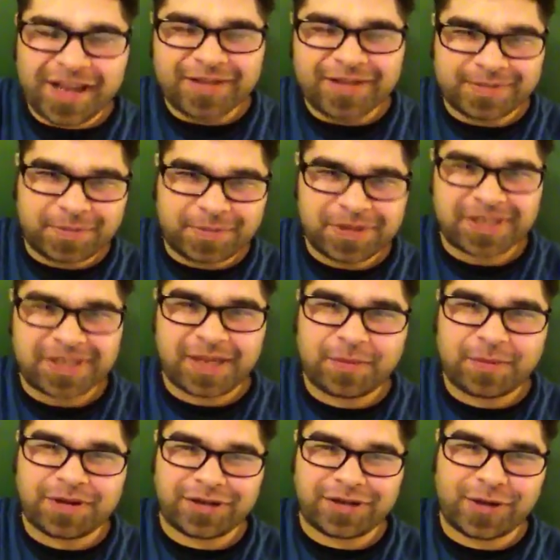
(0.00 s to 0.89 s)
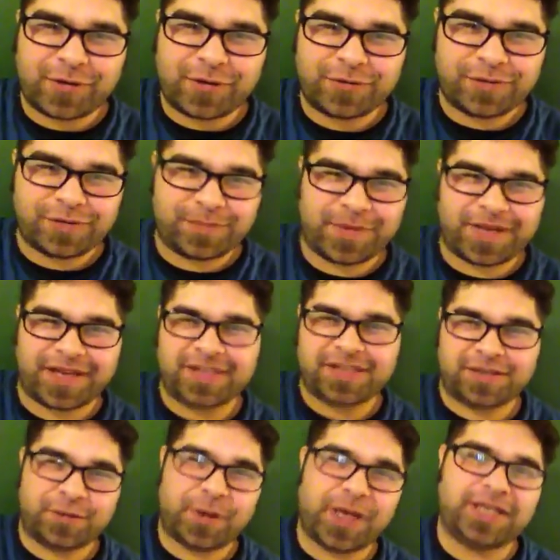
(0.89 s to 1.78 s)
supposed to keep on going with my
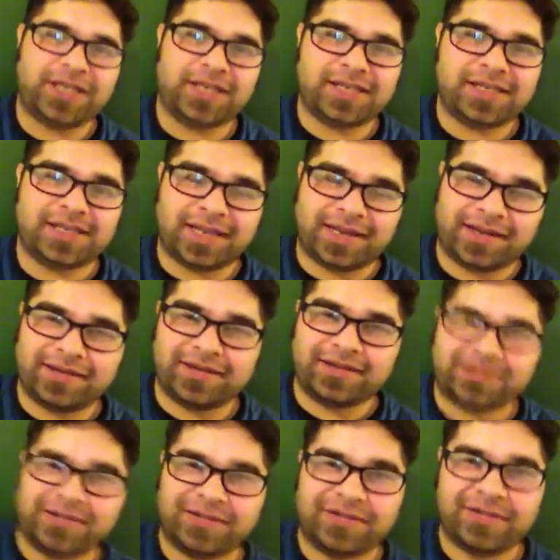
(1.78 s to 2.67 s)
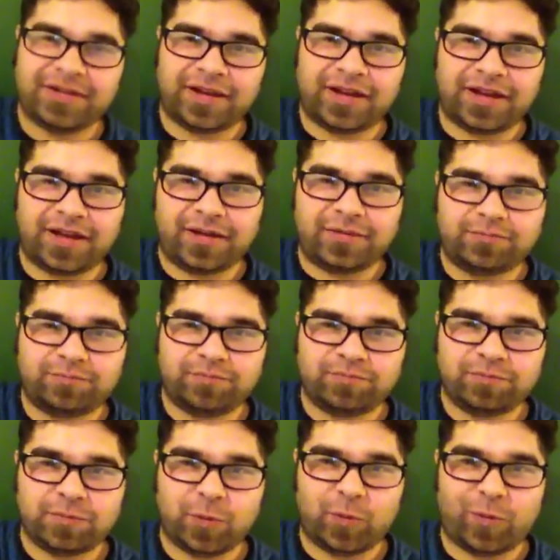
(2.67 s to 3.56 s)
stretches and
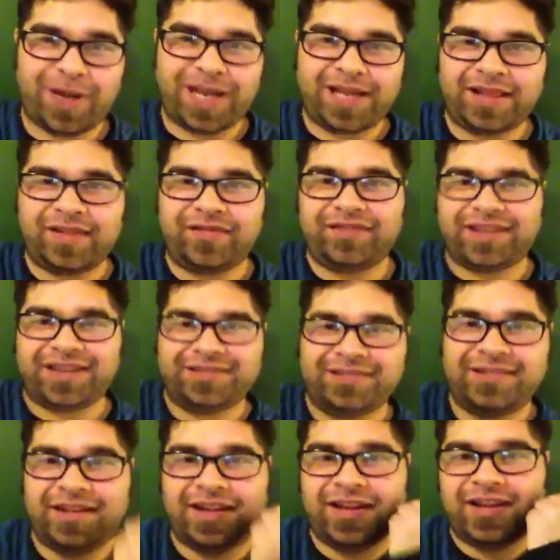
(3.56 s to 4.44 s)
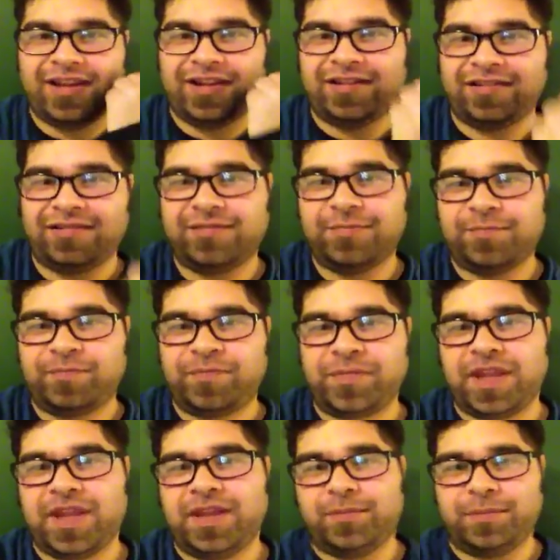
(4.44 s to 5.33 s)
weightlifting. You know,
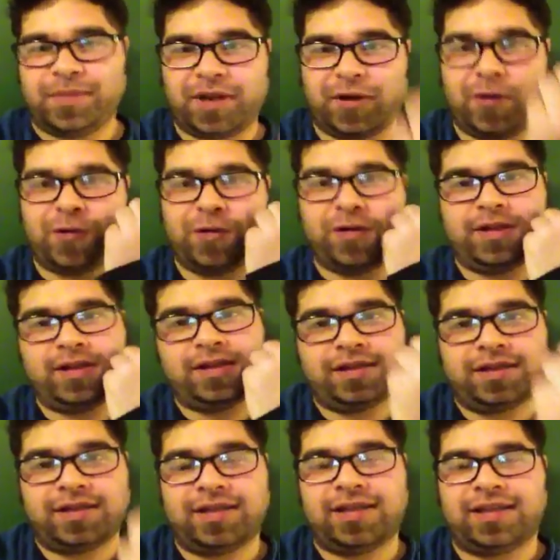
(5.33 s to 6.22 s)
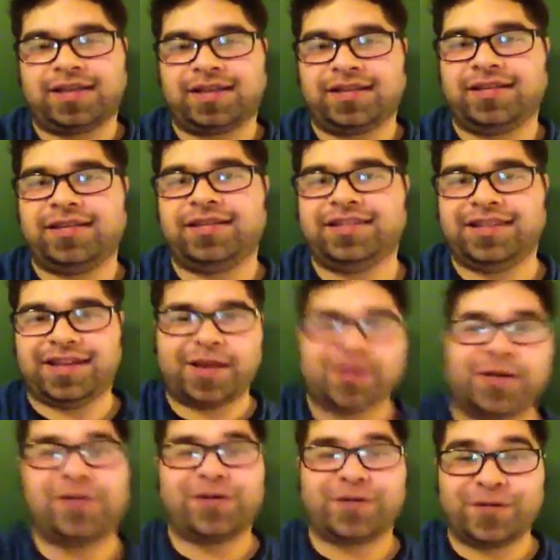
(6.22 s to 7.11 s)
I'm curling. I can
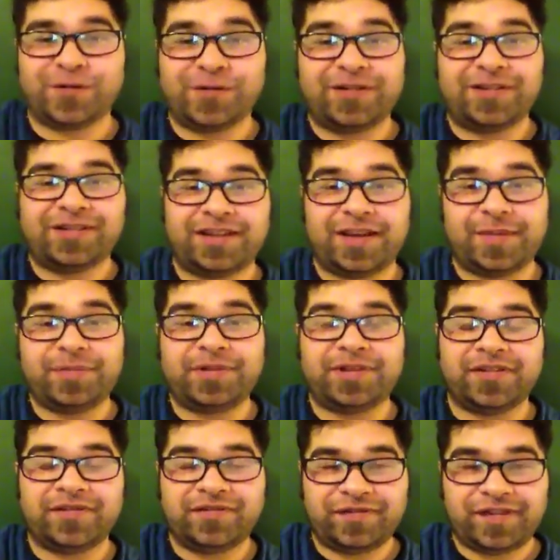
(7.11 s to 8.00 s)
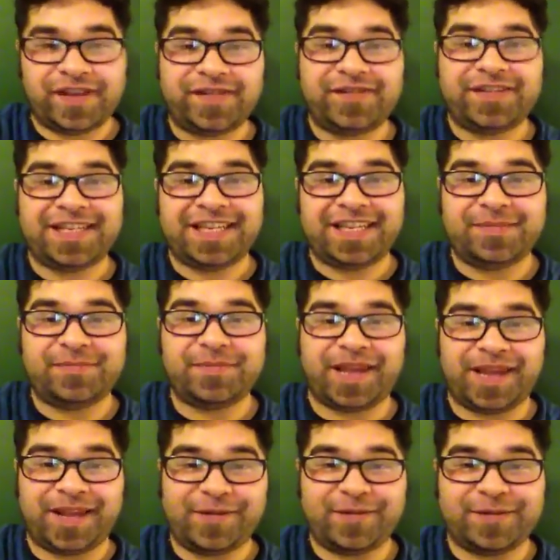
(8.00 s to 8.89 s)
now curl up to 15
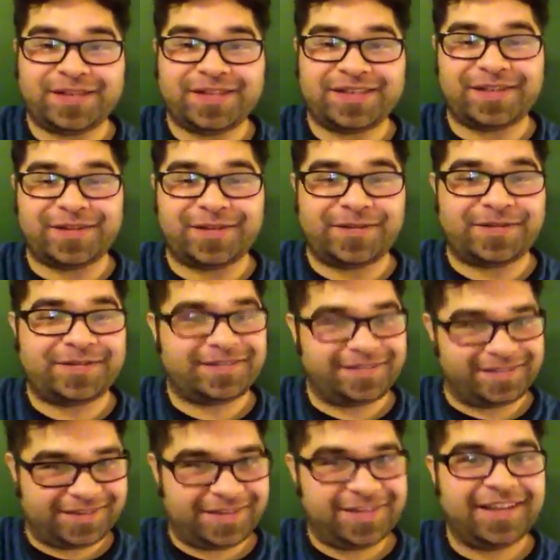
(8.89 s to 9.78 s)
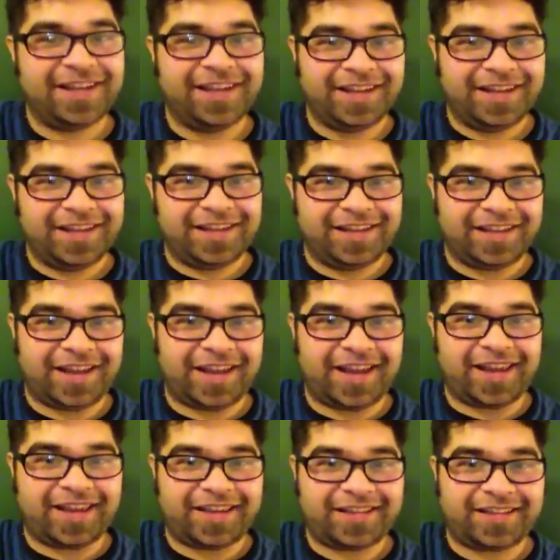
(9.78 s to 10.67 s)
pounds. So
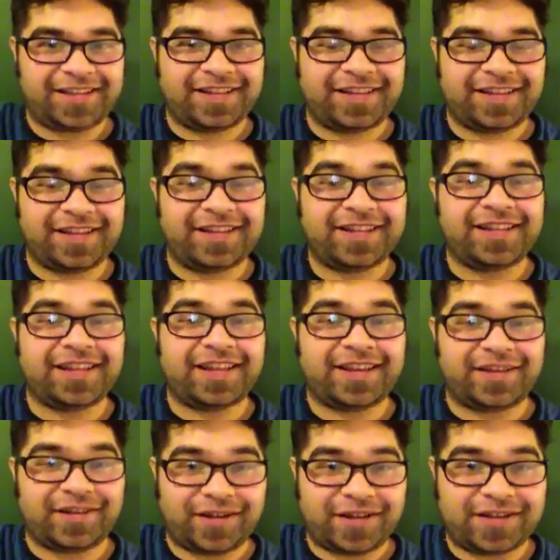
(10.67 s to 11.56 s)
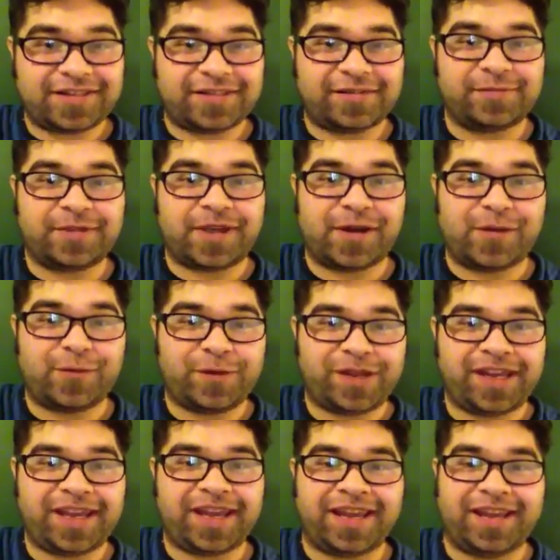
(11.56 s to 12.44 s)
yeah, isn't that awesome? How
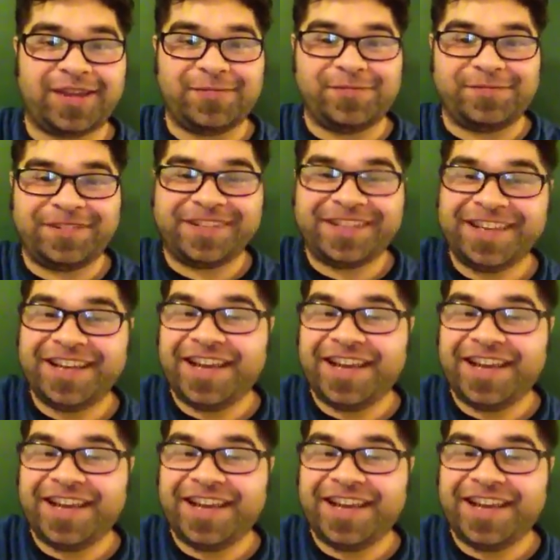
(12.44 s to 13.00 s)
weak I am.